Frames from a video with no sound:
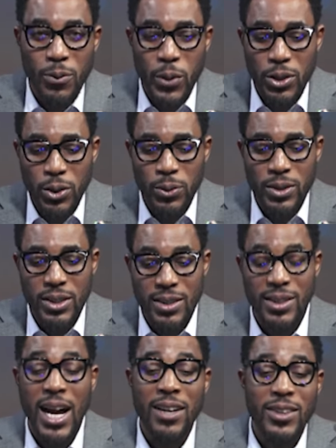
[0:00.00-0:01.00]
We don't
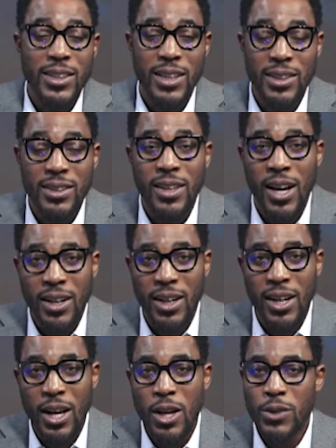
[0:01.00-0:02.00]
disaggregate data.
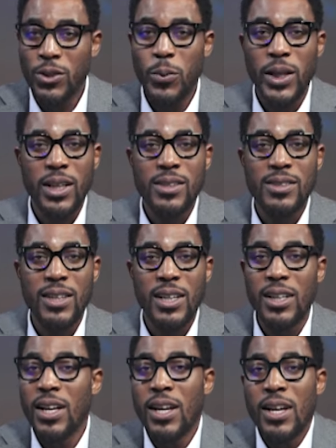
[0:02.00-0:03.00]
So we can
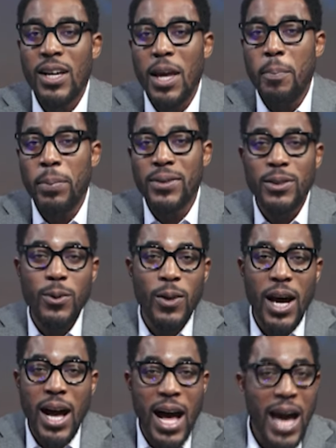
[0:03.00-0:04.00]
say a
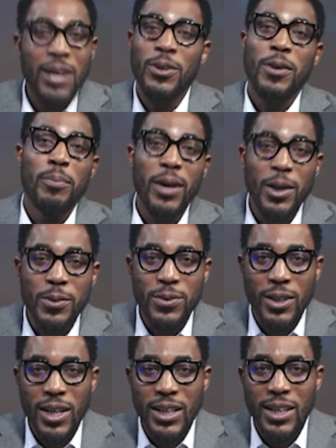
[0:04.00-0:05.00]
particular high number of
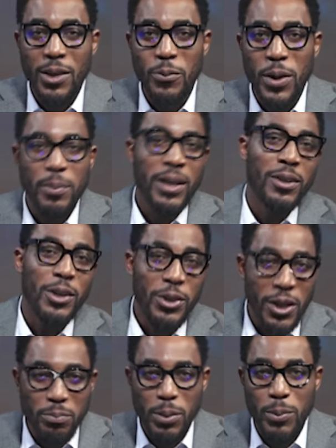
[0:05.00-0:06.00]
Sri Lankan women or
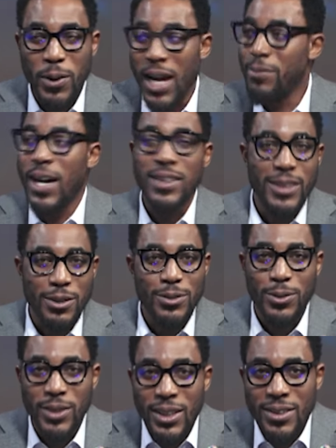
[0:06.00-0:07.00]
young people have access
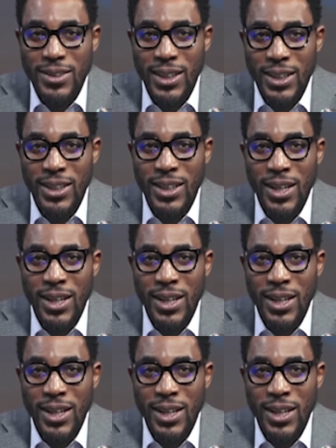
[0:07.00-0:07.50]
to this thing.